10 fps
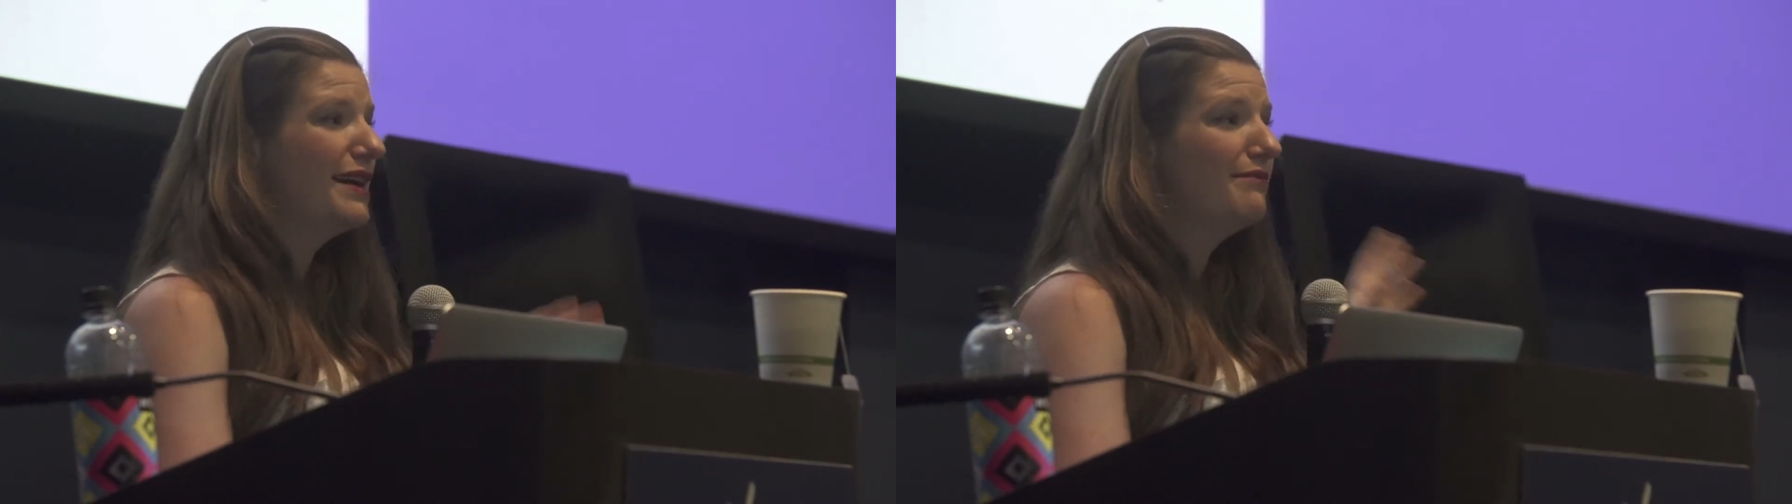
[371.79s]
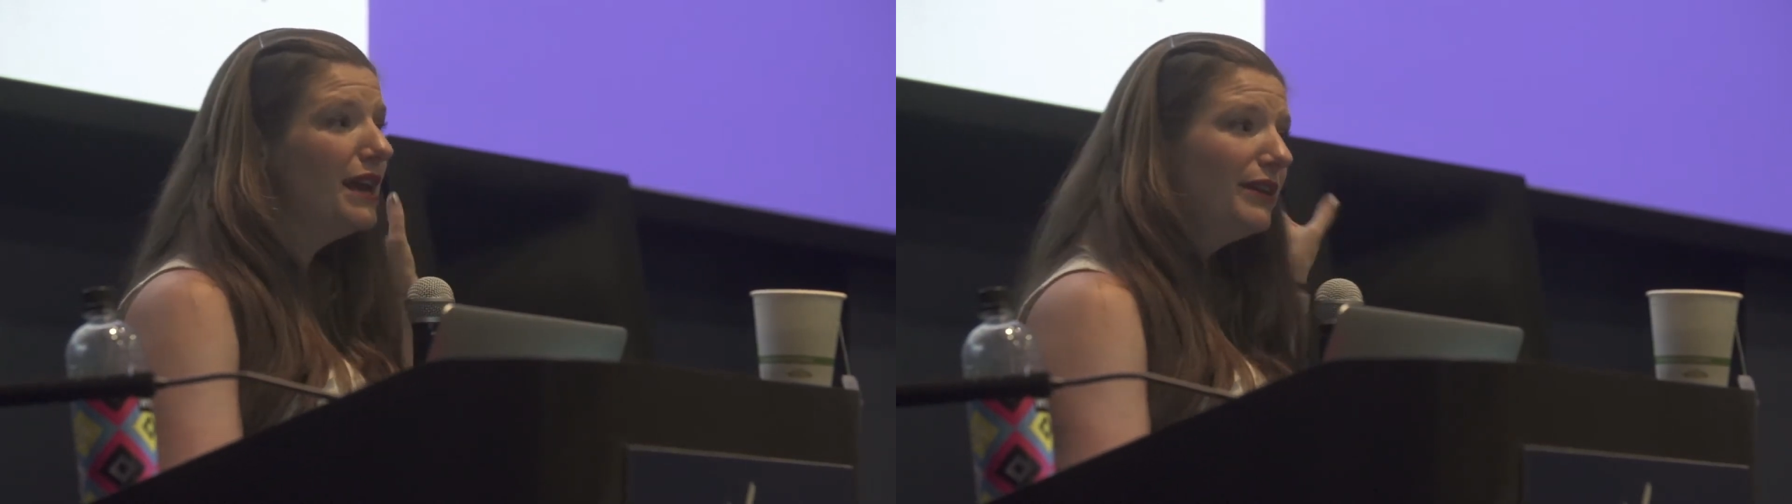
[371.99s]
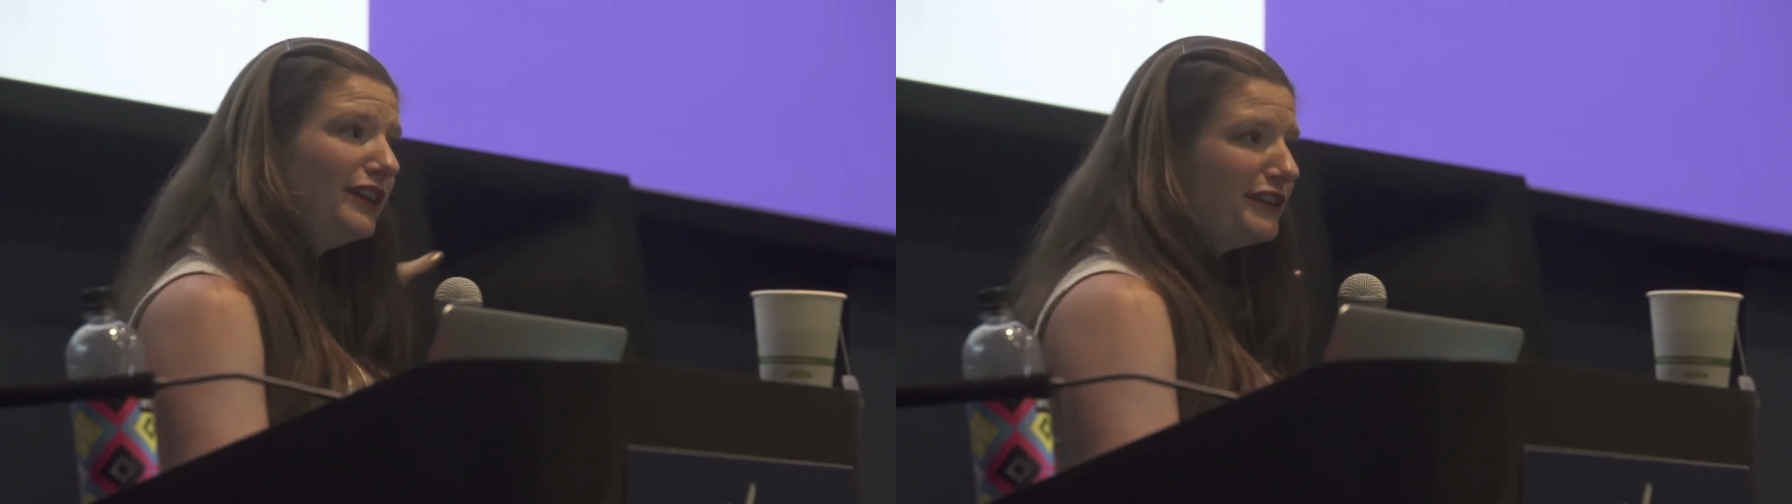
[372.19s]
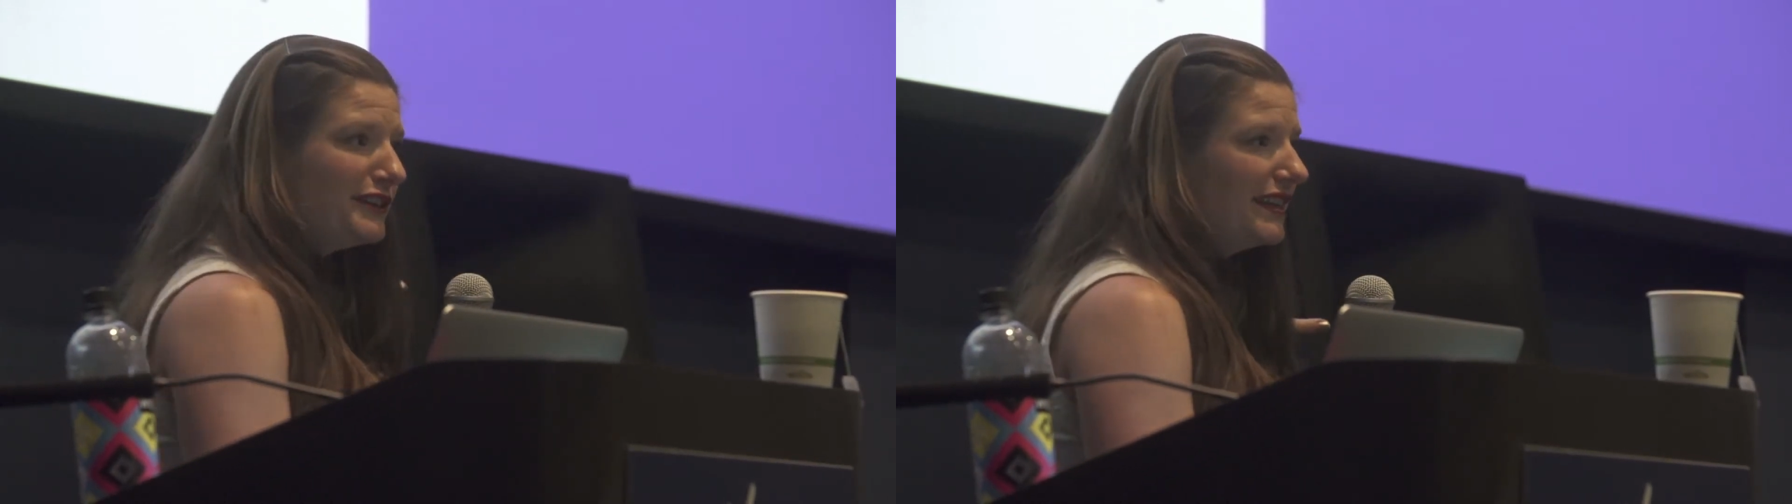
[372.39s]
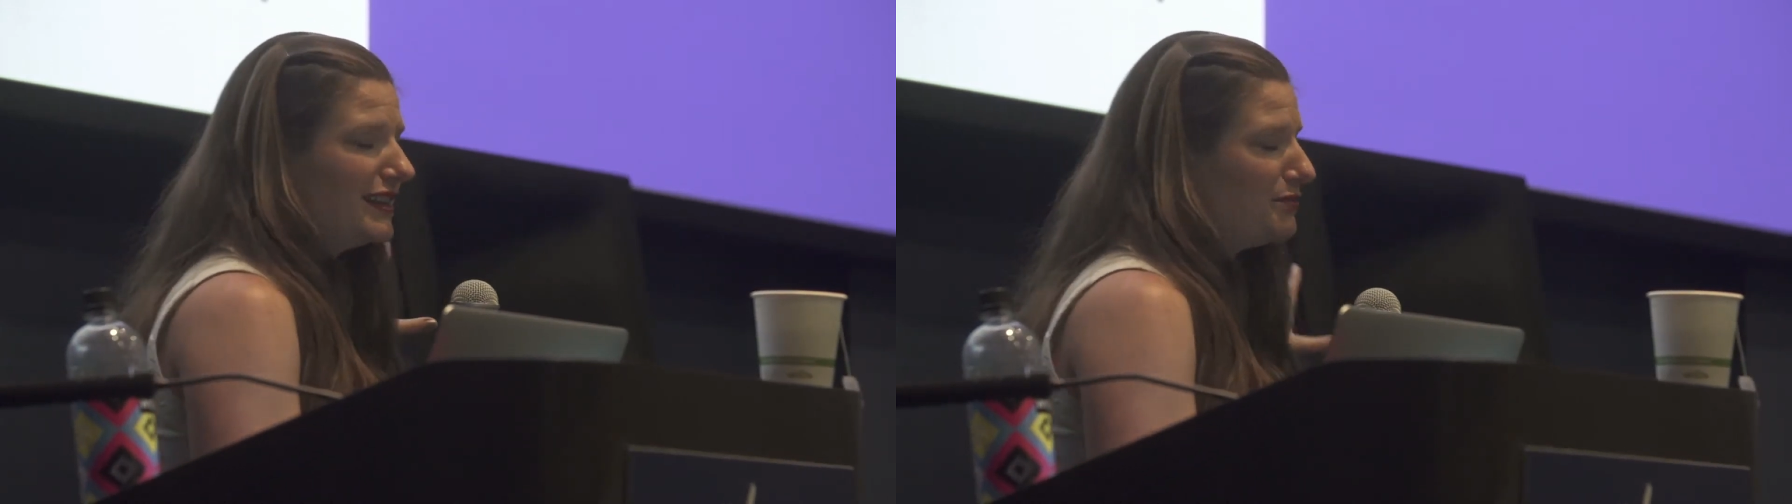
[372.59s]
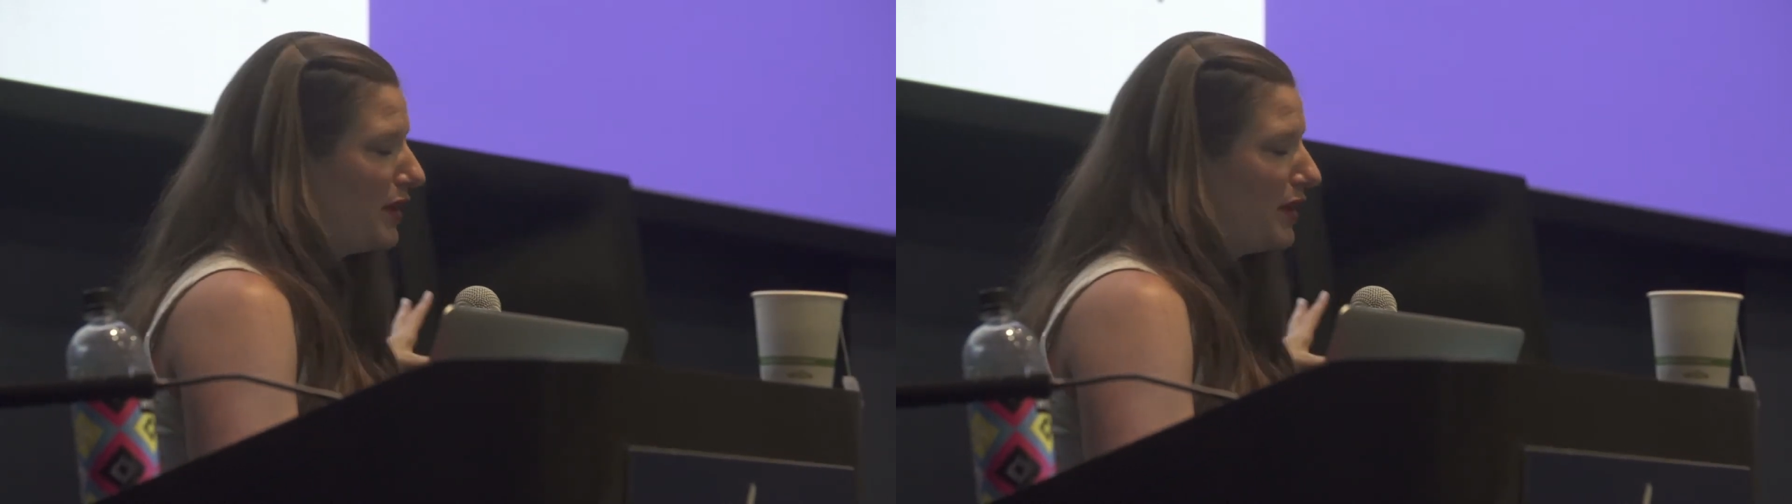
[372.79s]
maybe you're using this